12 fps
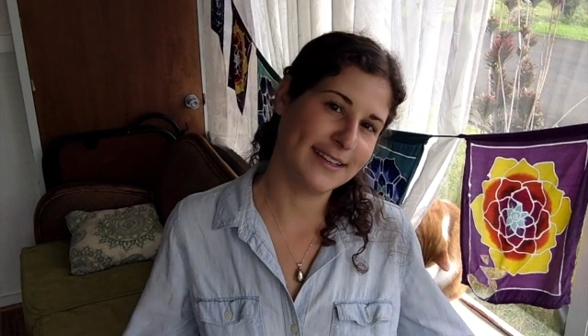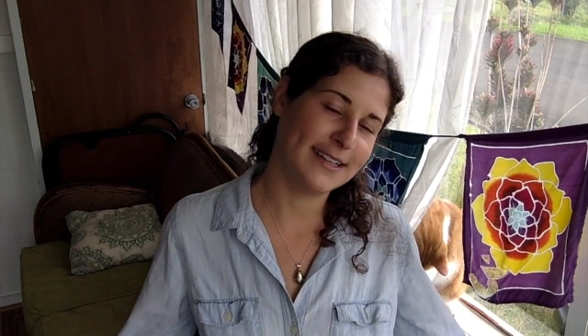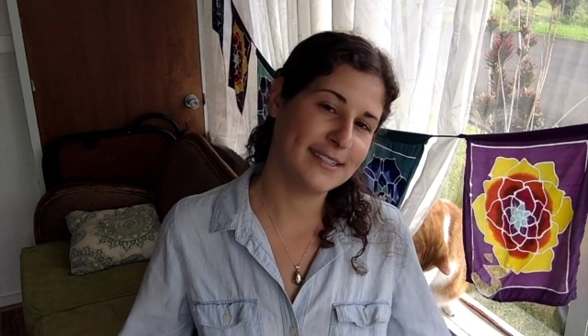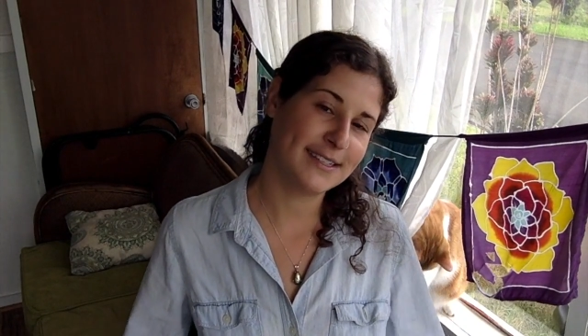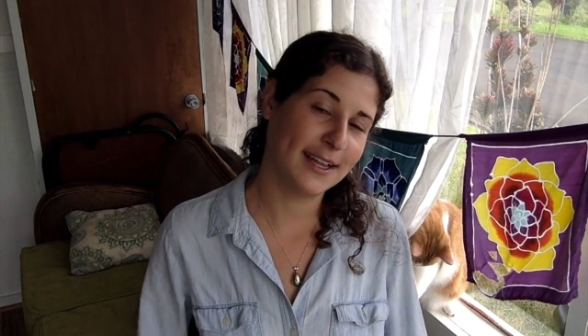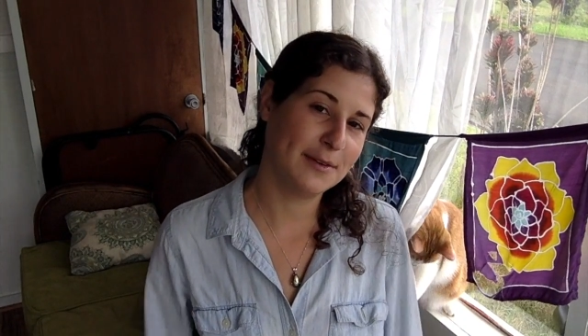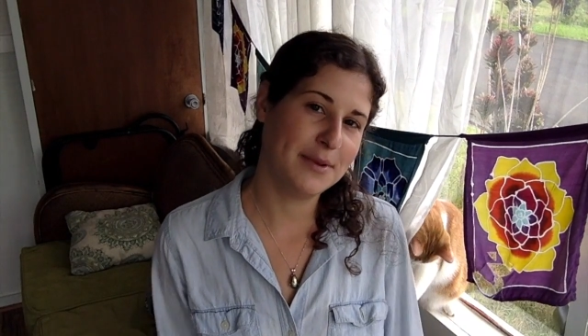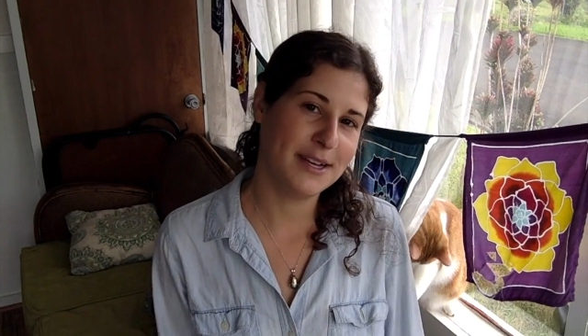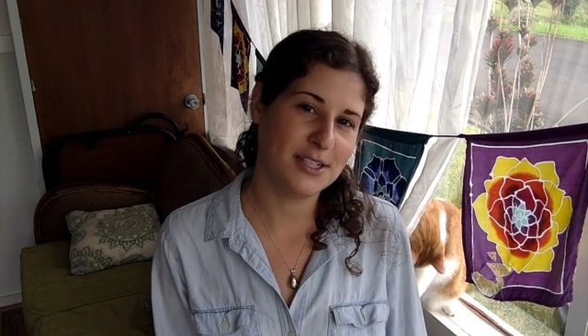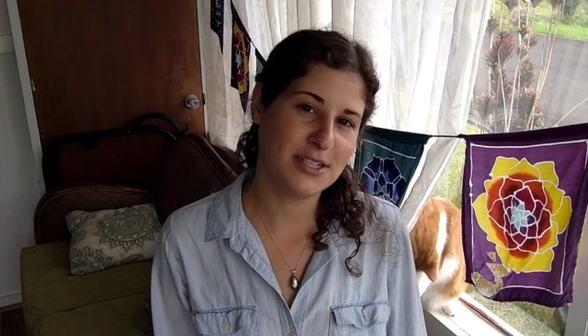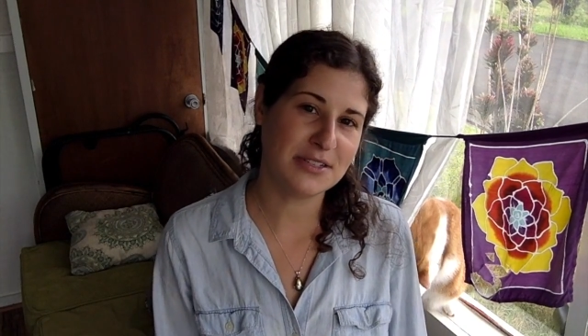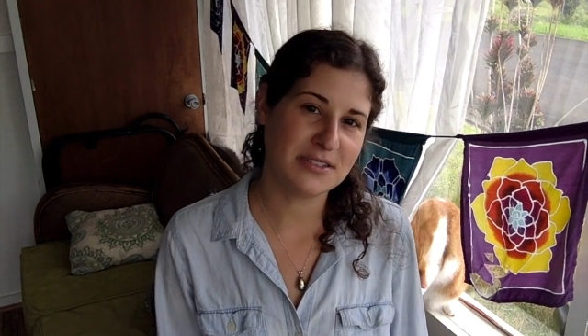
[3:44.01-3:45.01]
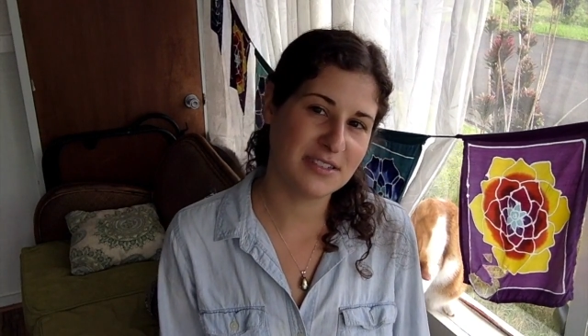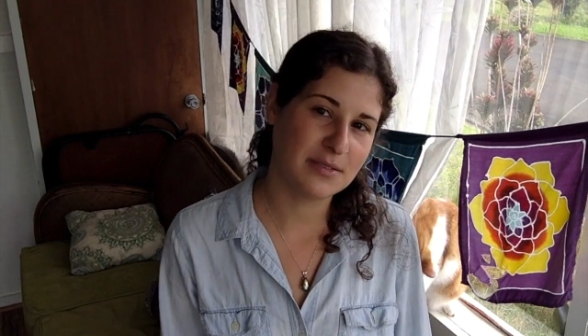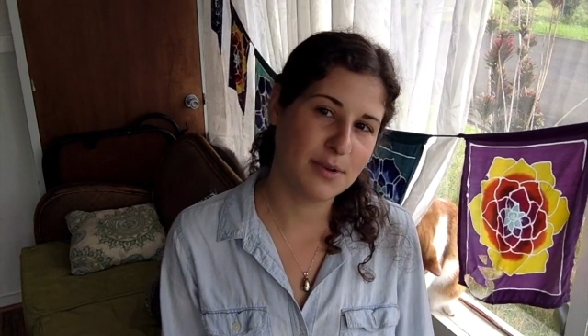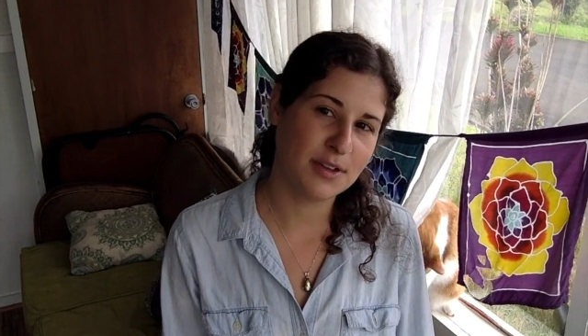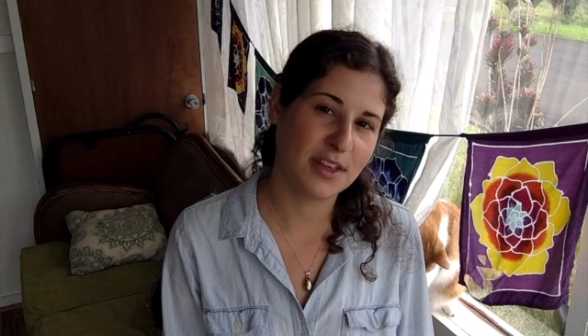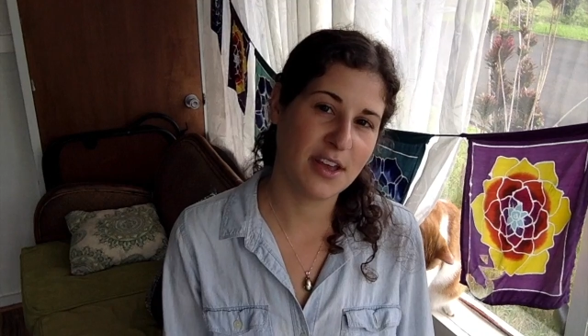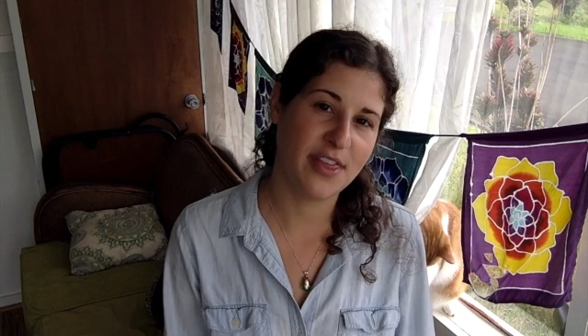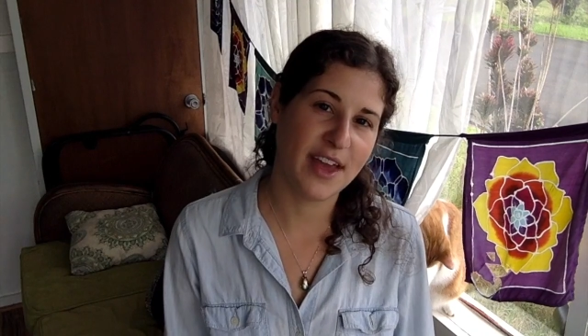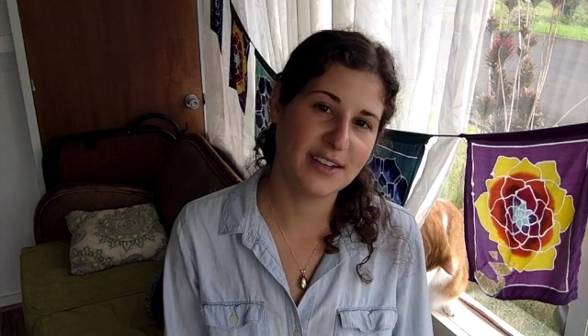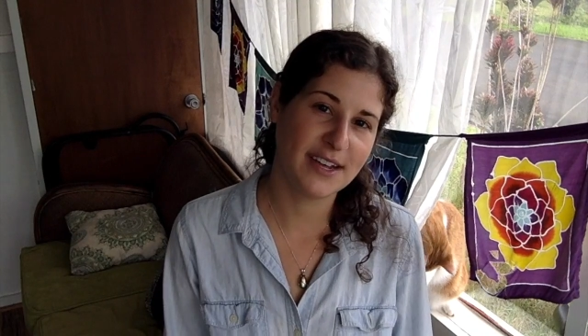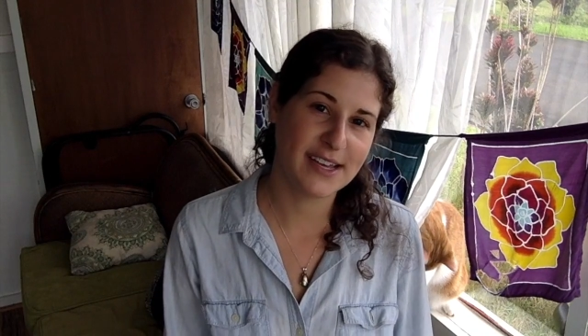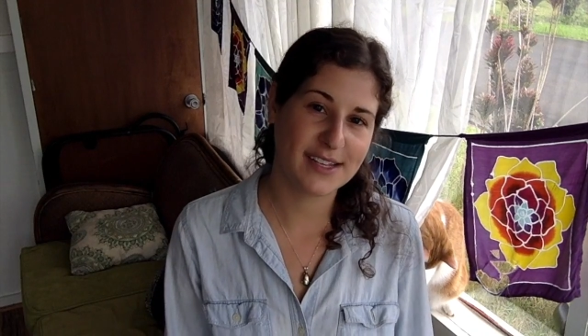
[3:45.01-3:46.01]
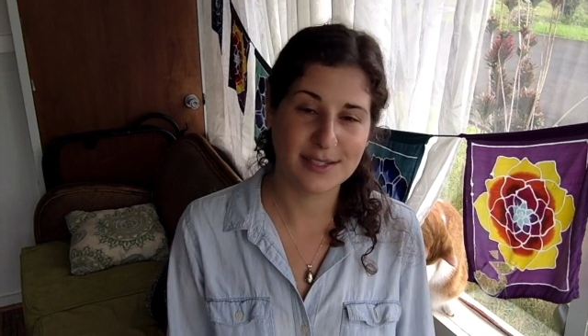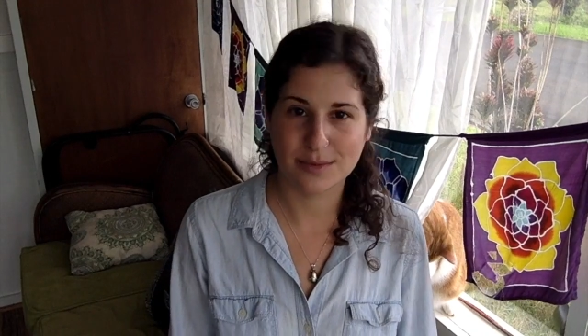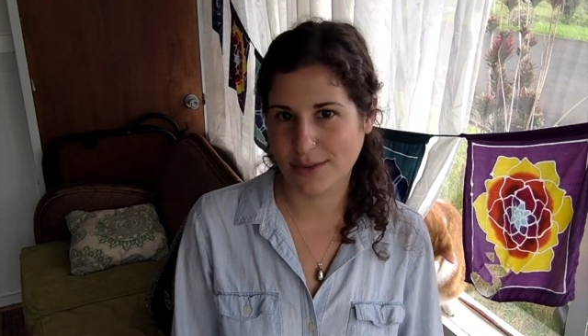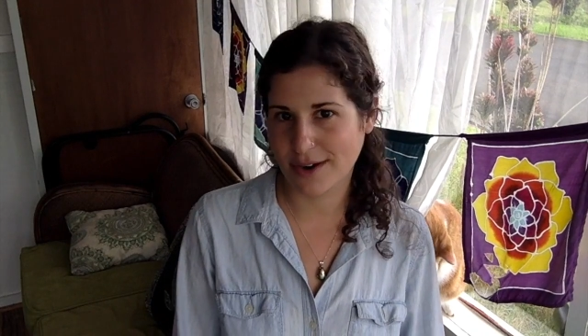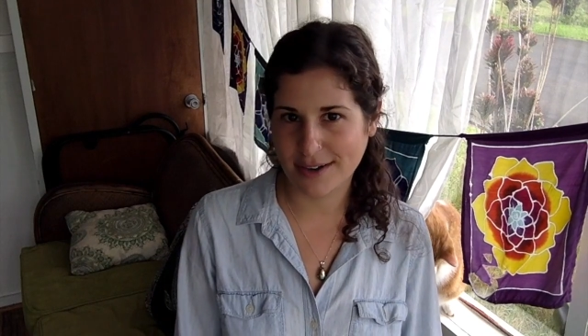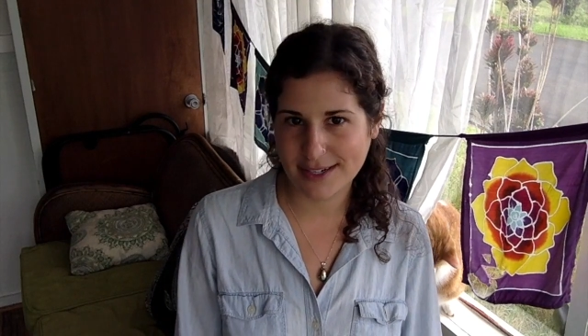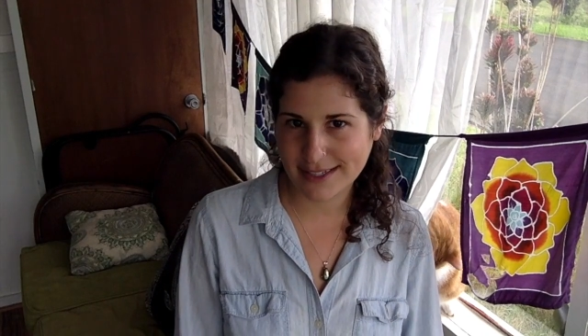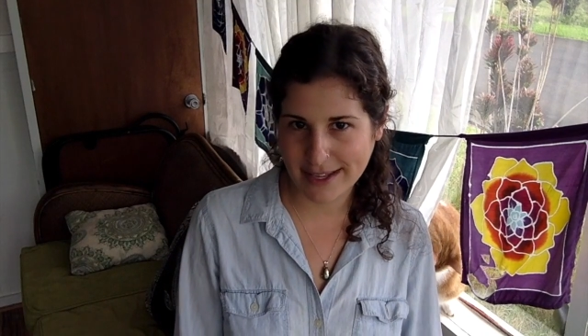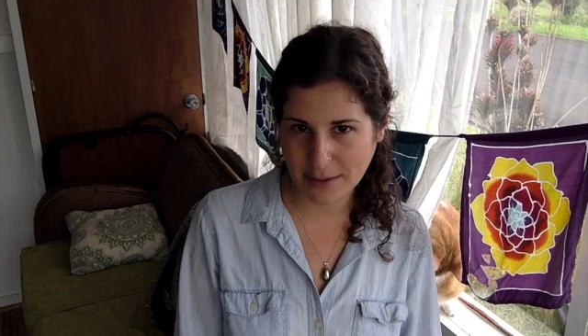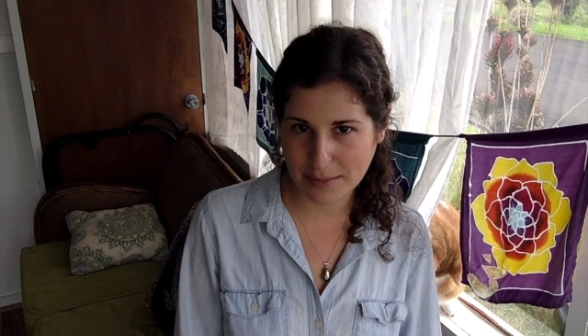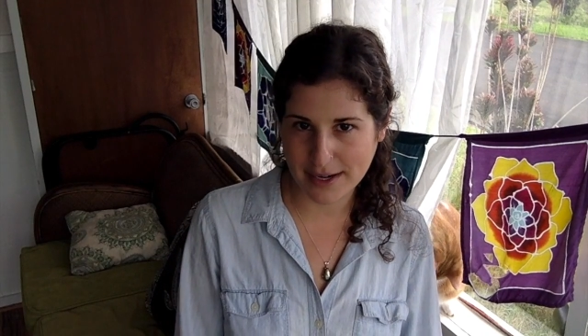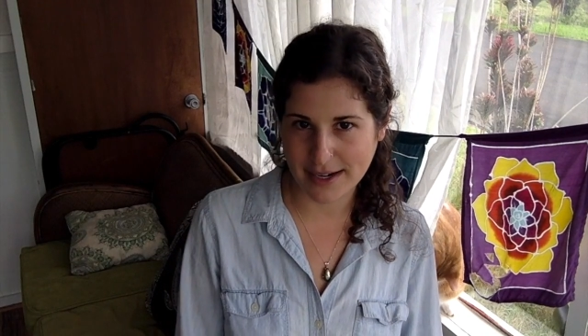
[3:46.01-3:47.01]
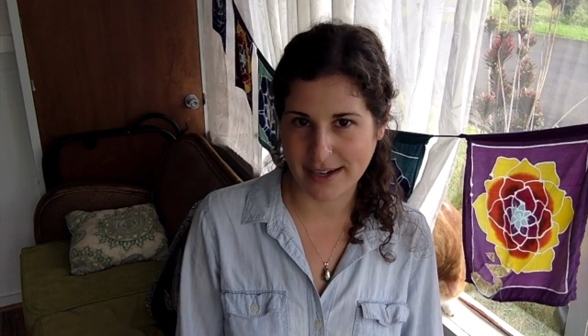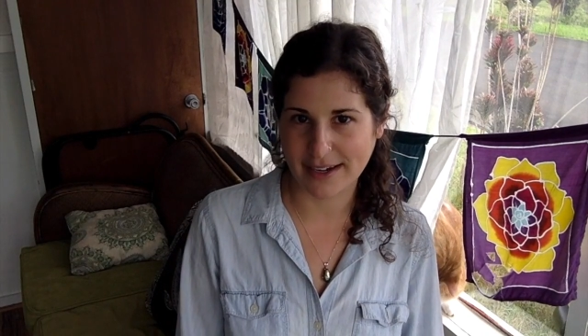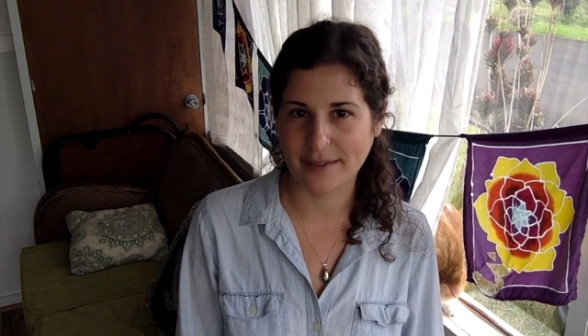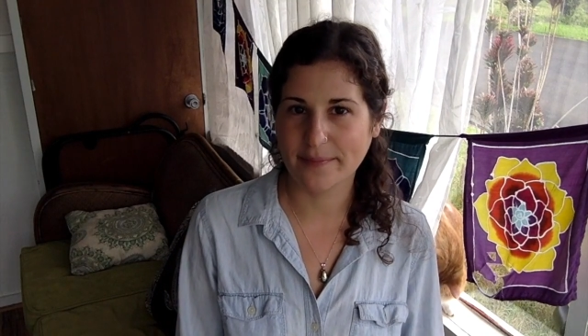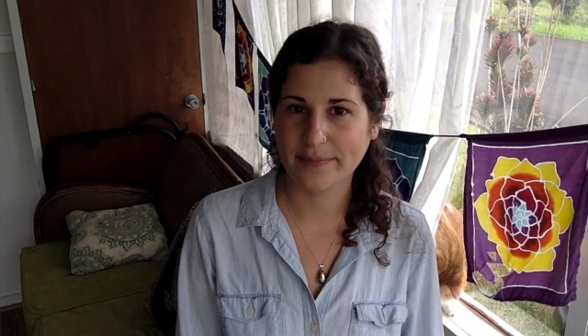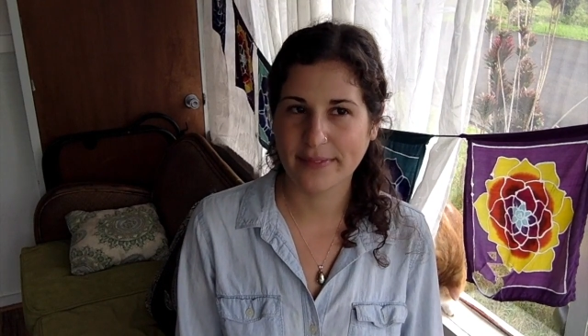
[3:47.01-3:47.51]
let's celebrate Jesus' birthday on that day because we're already celebrating.